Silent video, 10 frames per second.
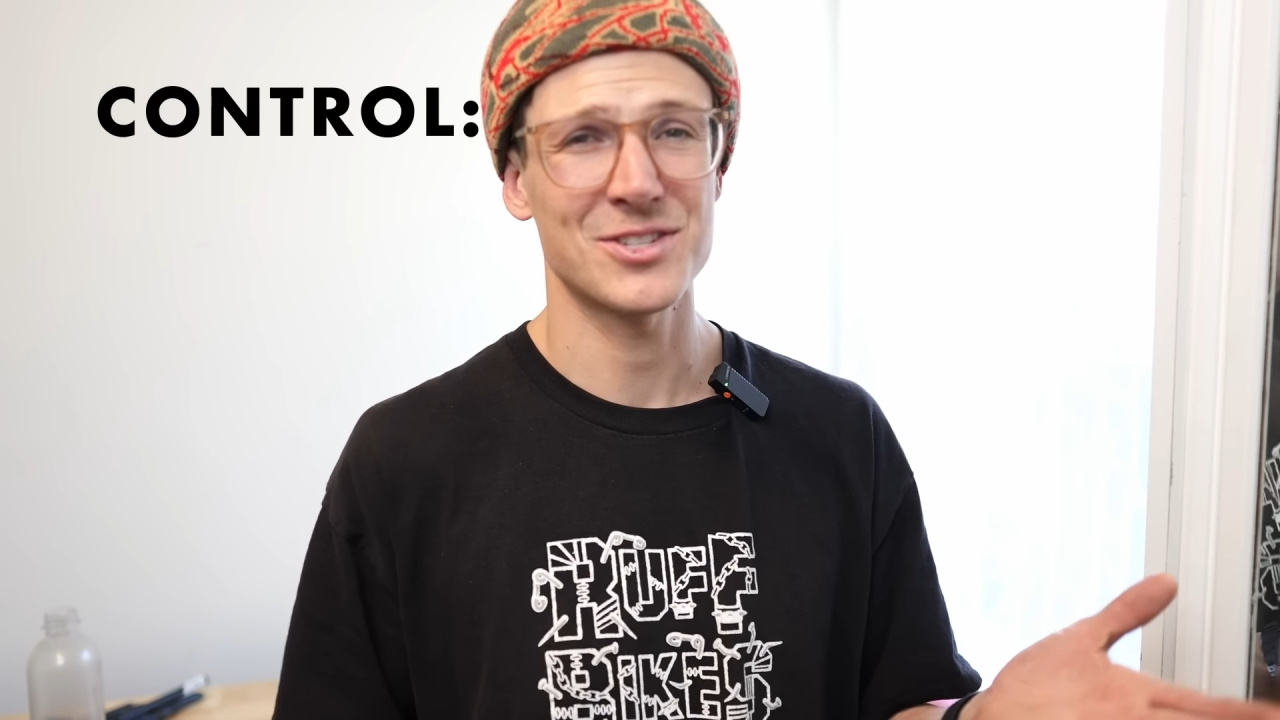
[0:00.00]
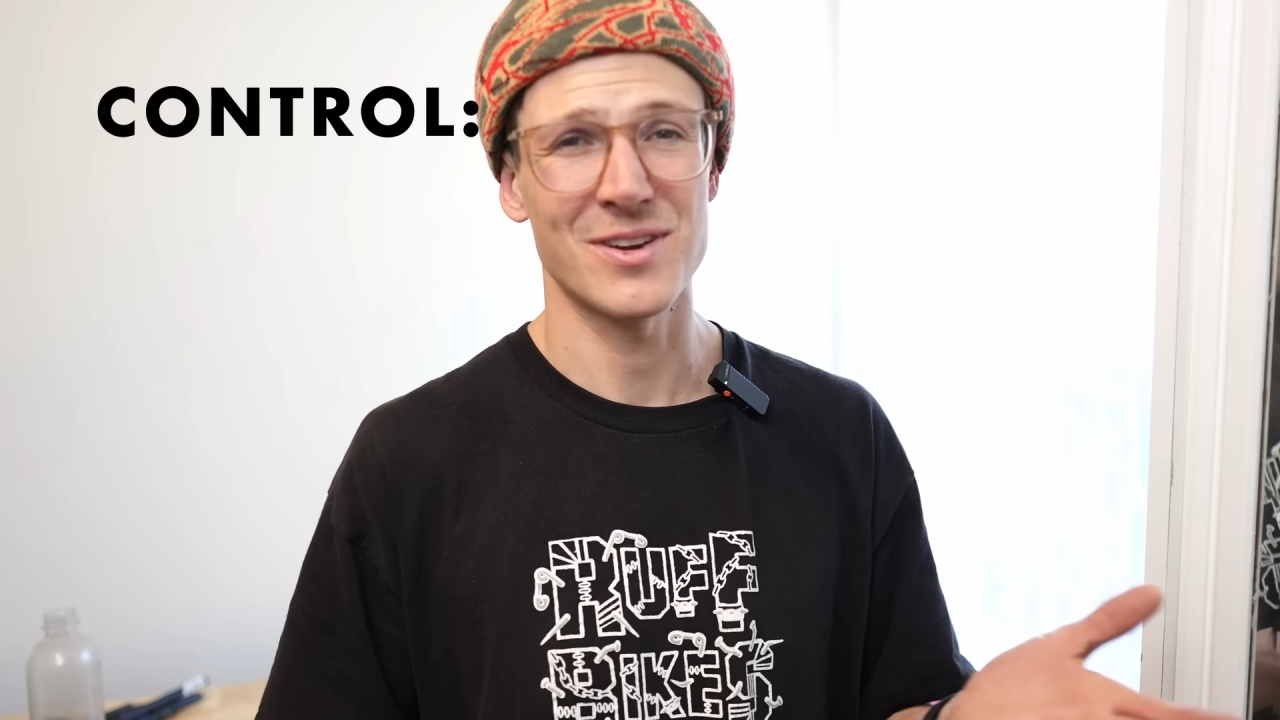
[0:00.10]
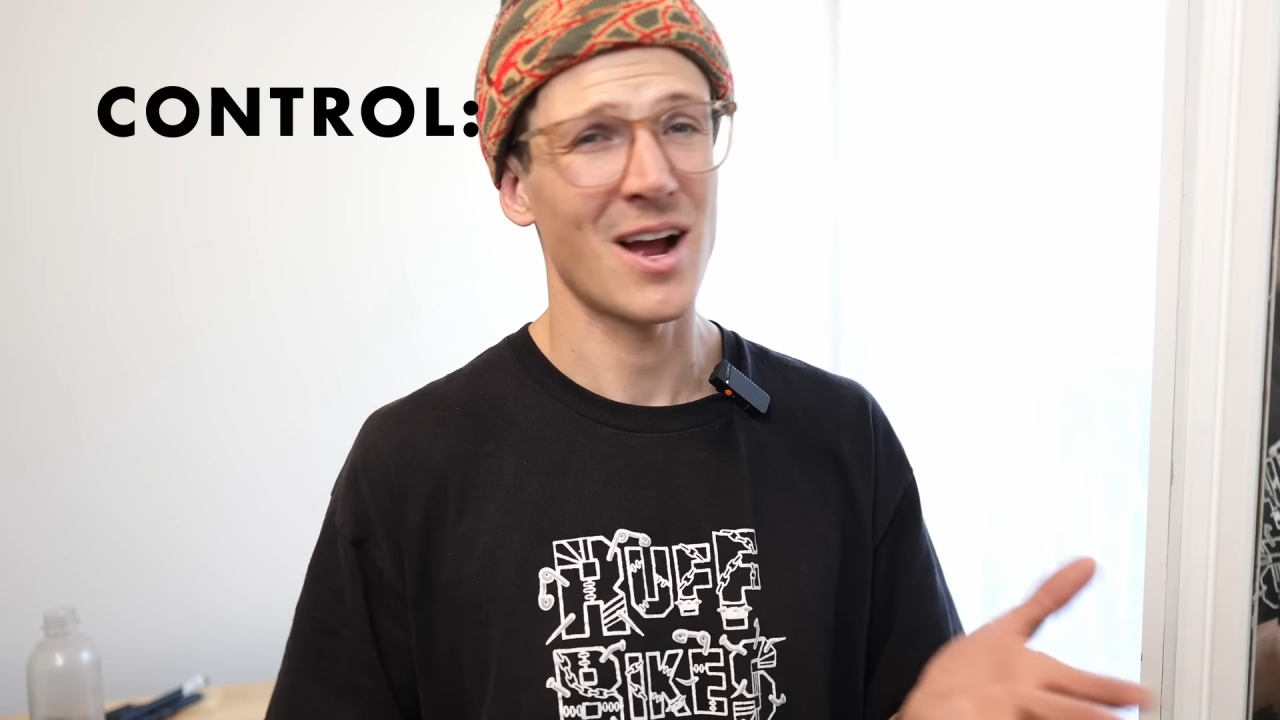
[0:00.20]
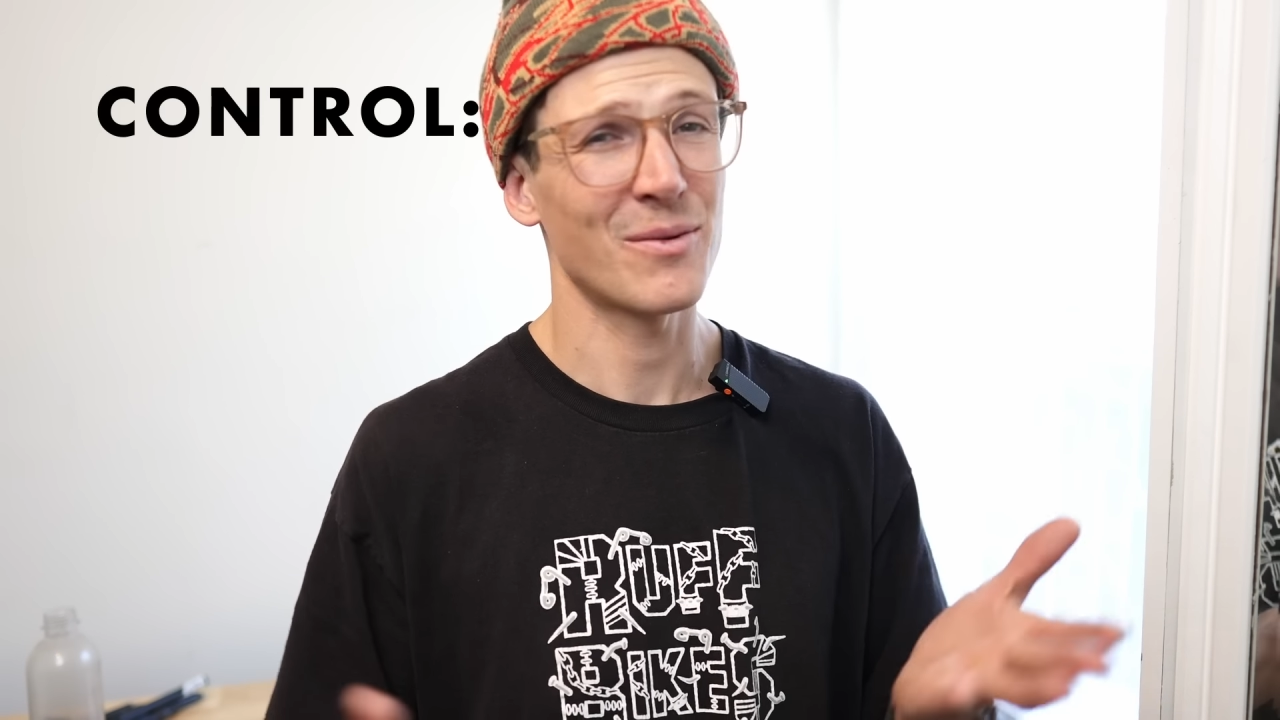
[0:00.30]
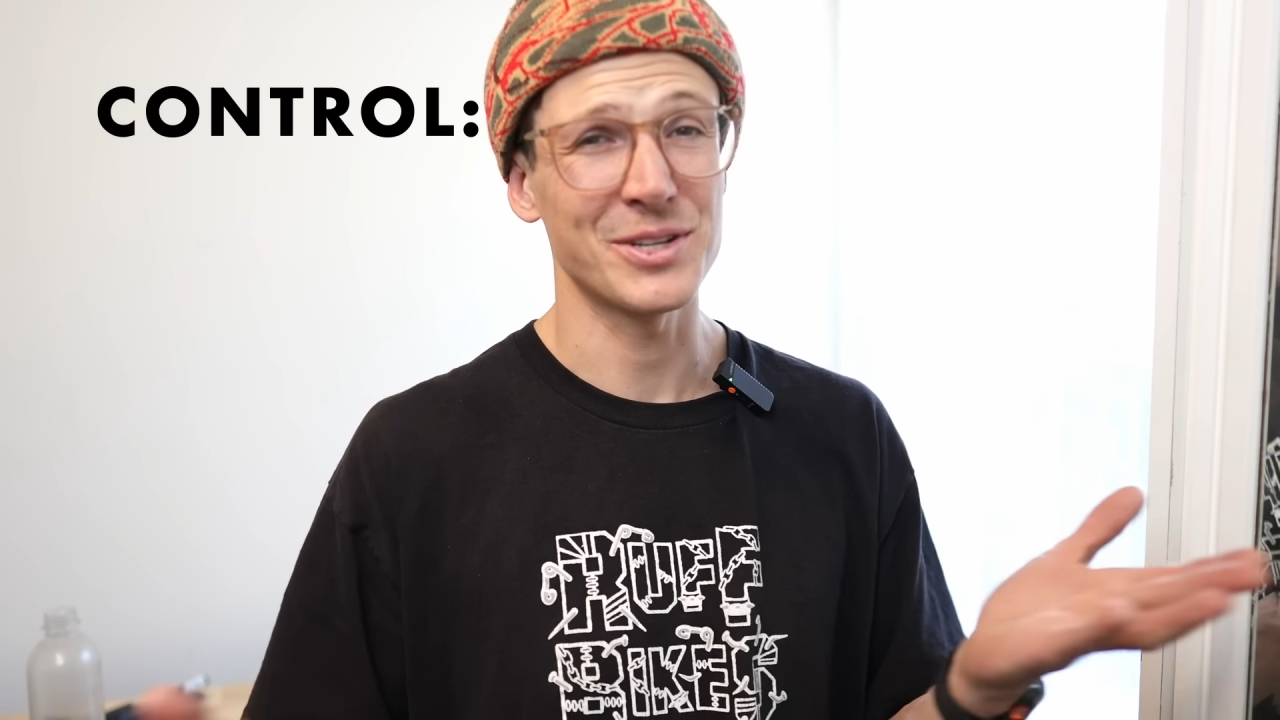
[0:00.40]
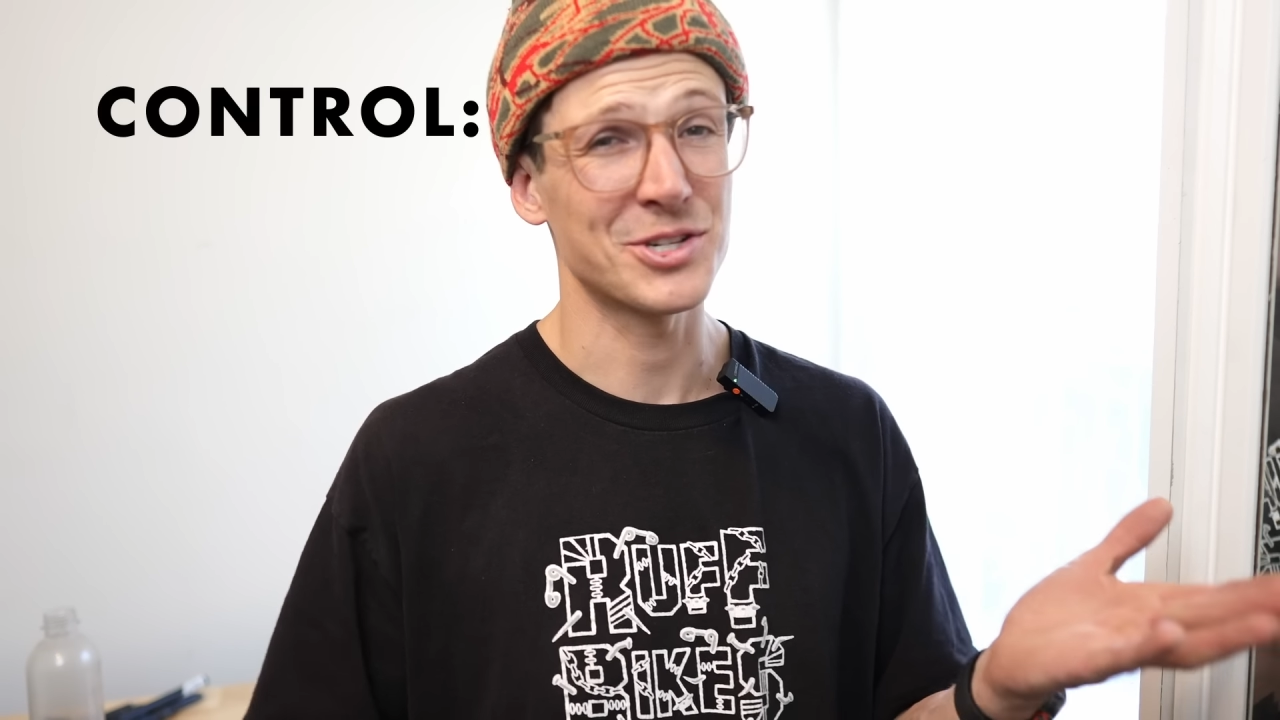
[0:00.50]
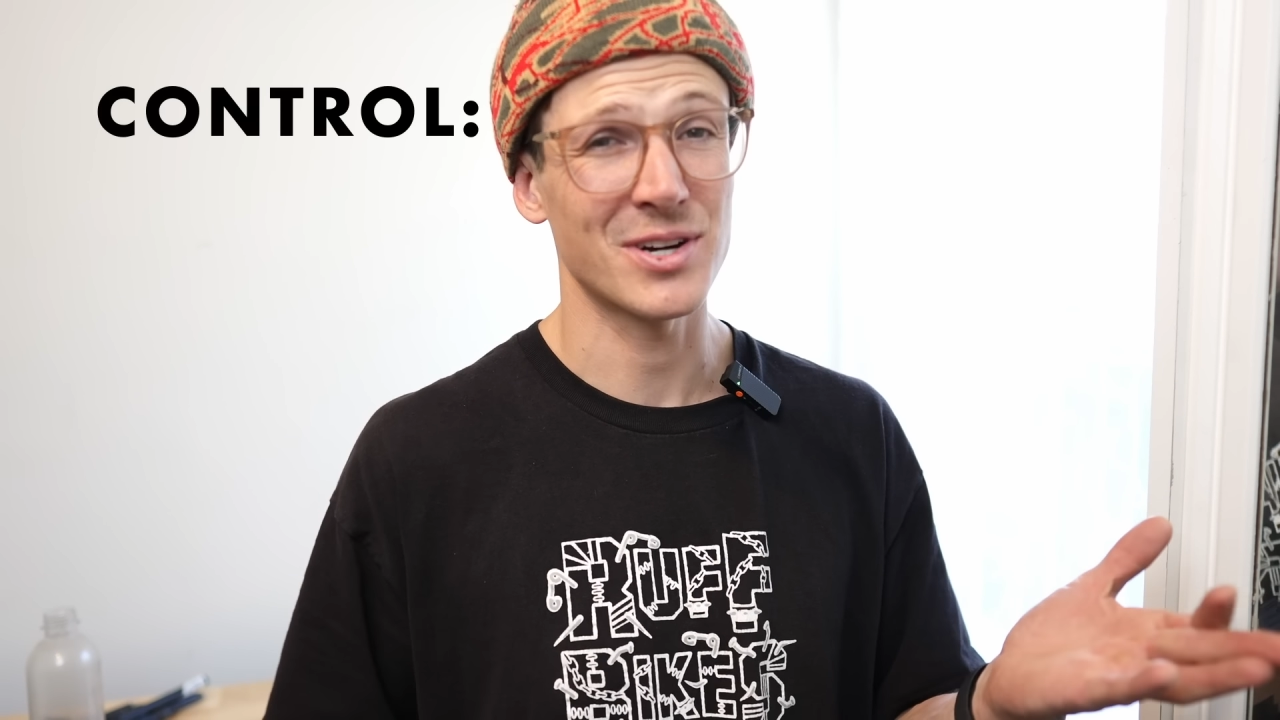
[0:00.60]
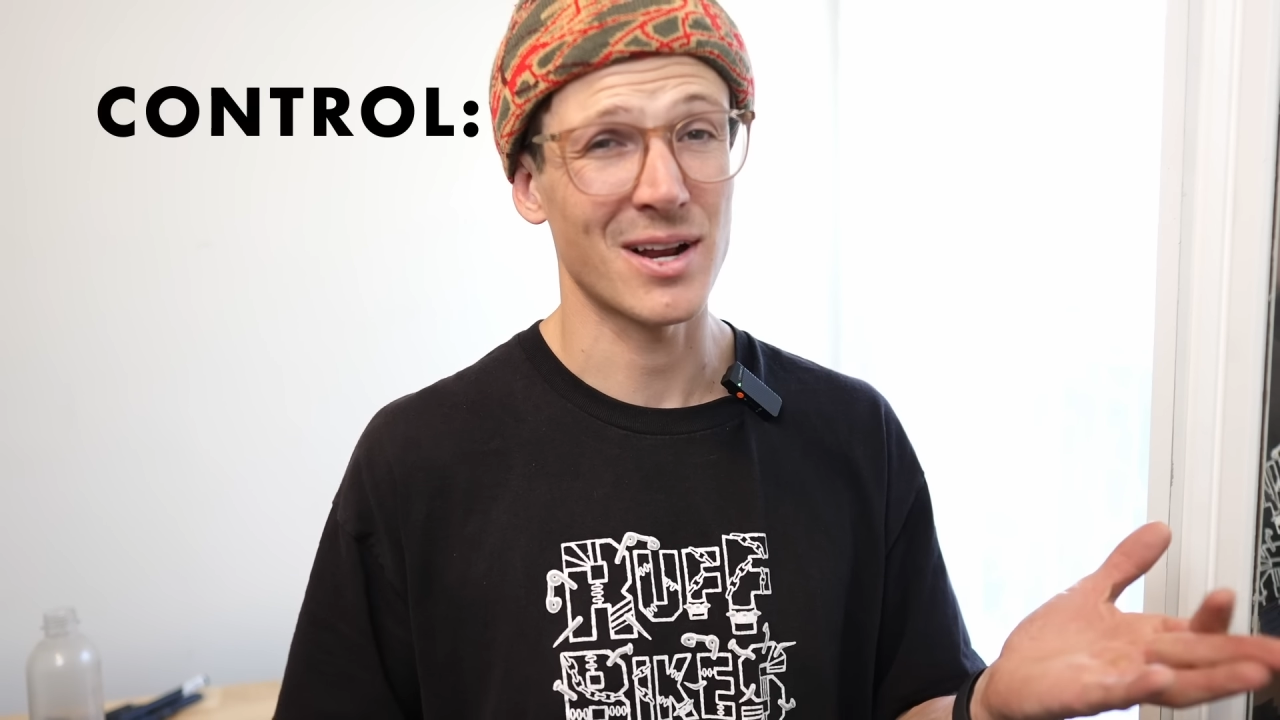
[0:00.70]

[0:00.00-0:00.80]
so not really sure